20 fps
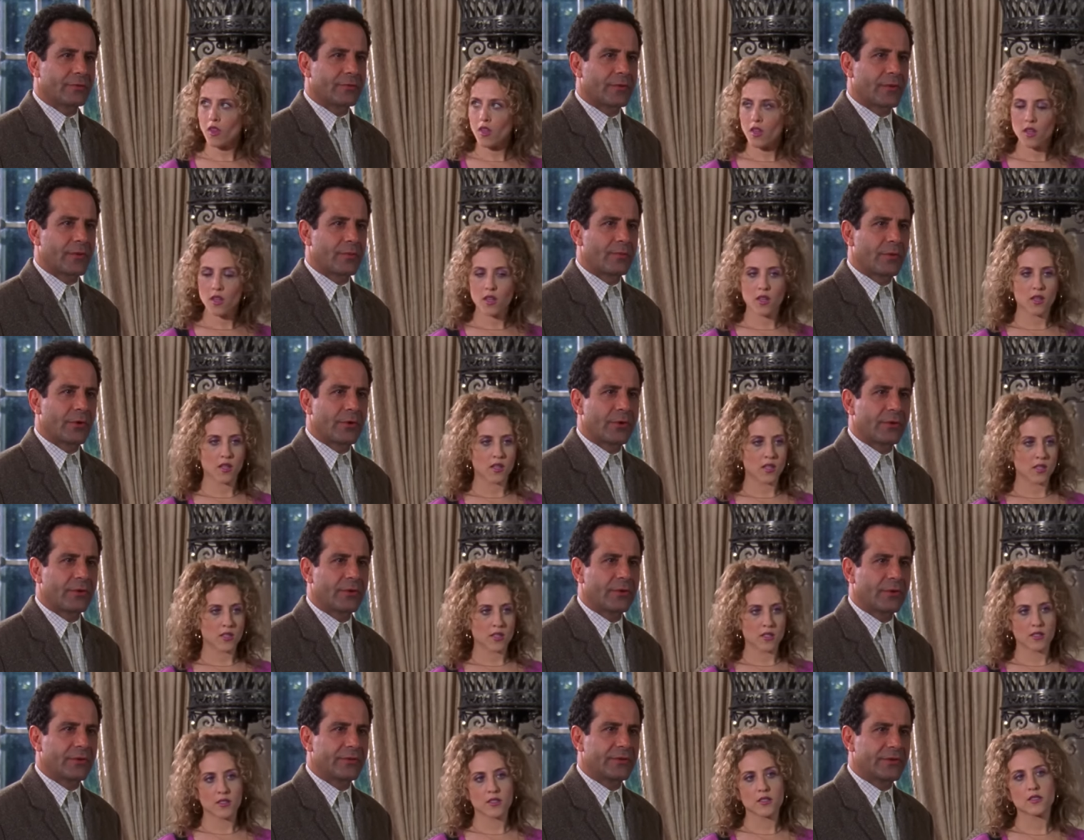Speaker 1: for the
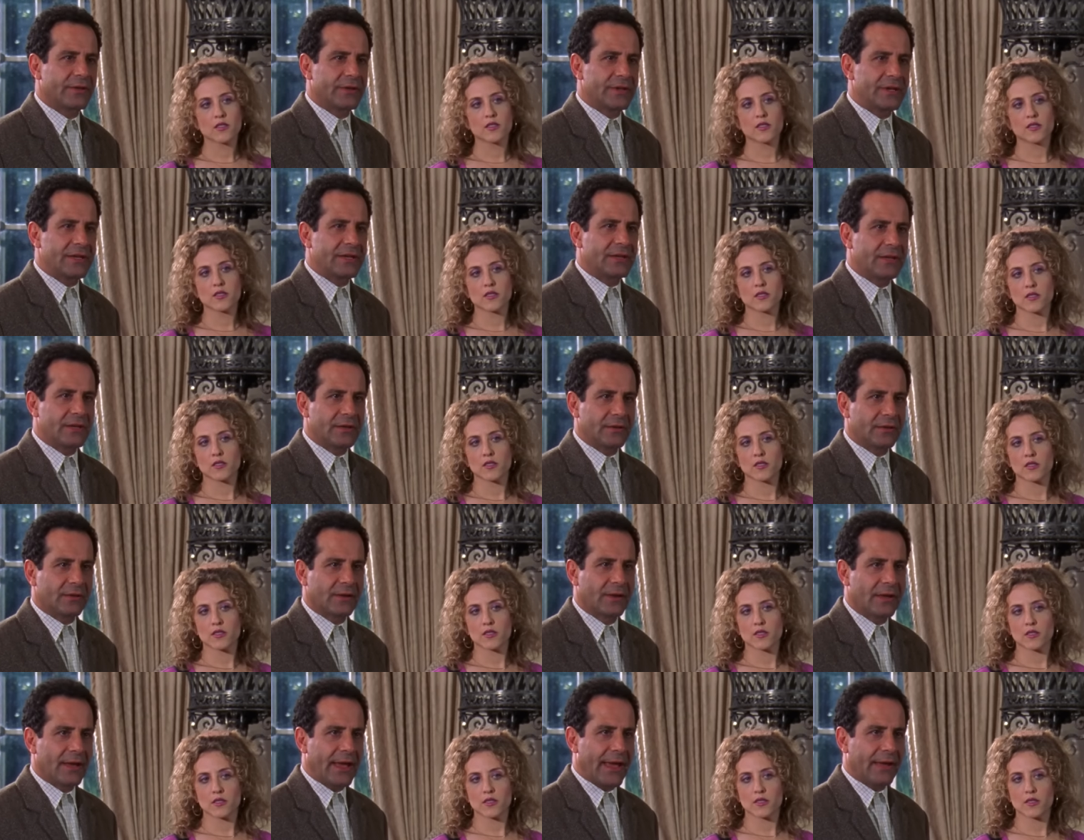murder of Sidney Teal
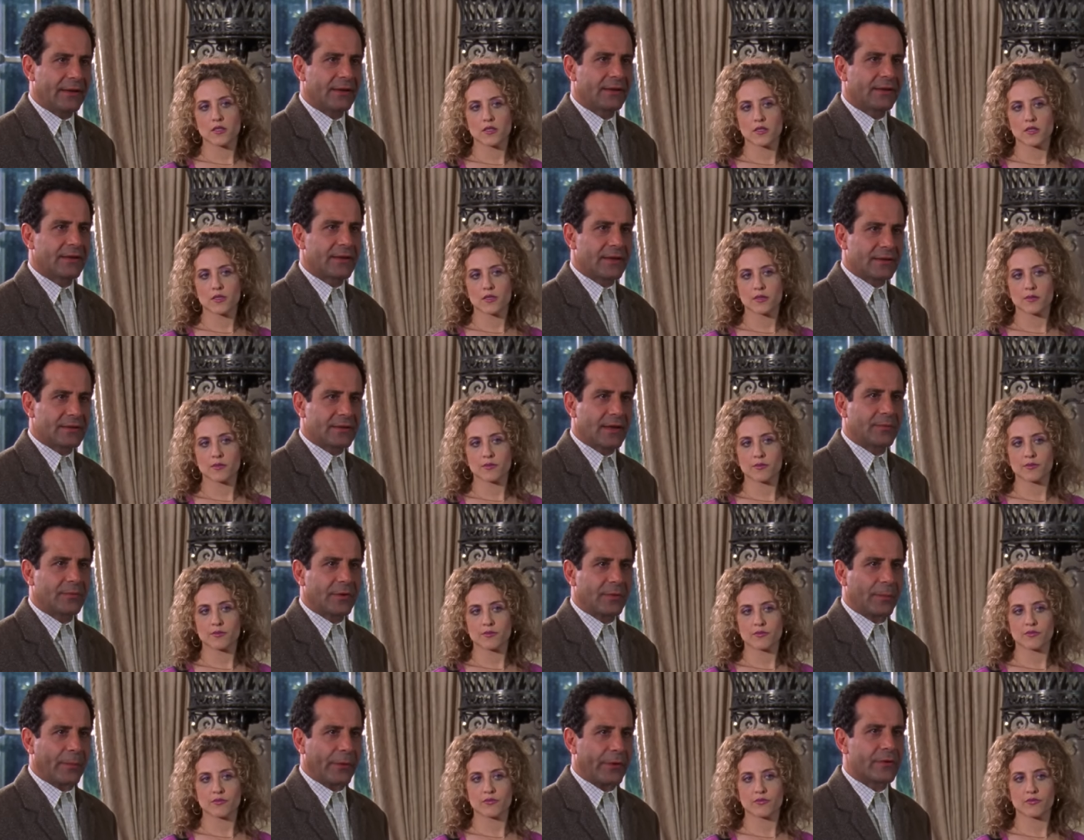and the
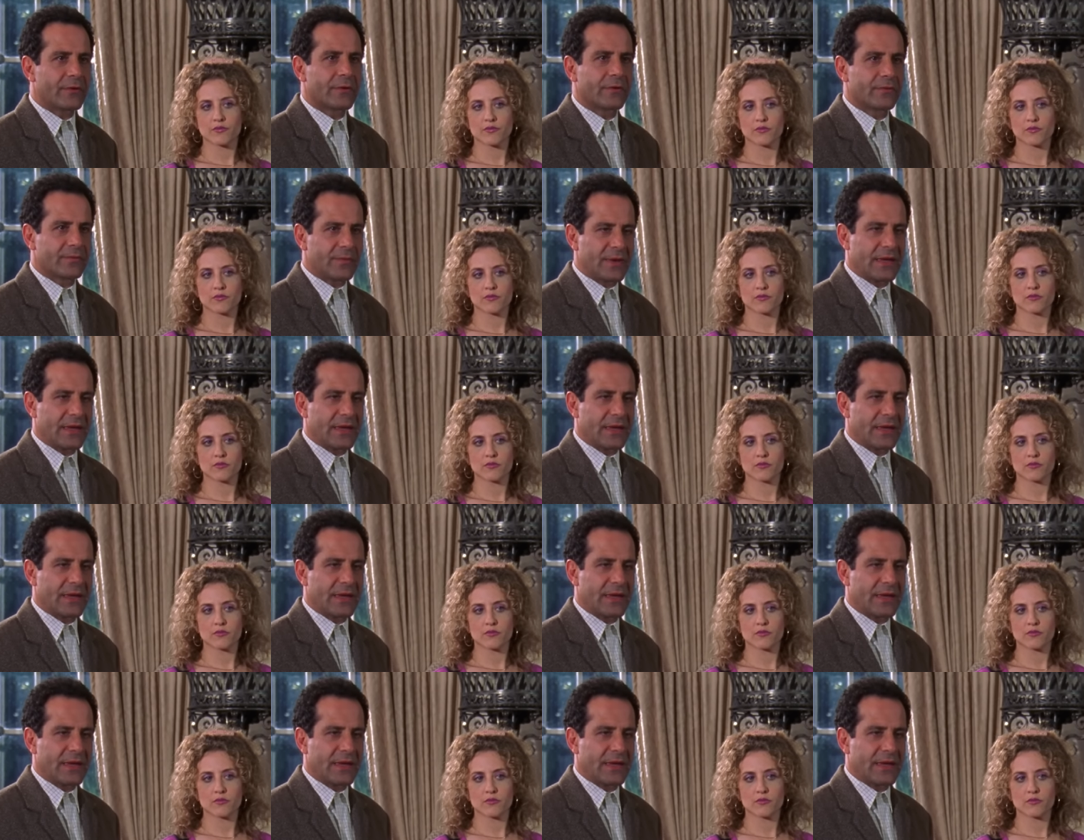attempted murder of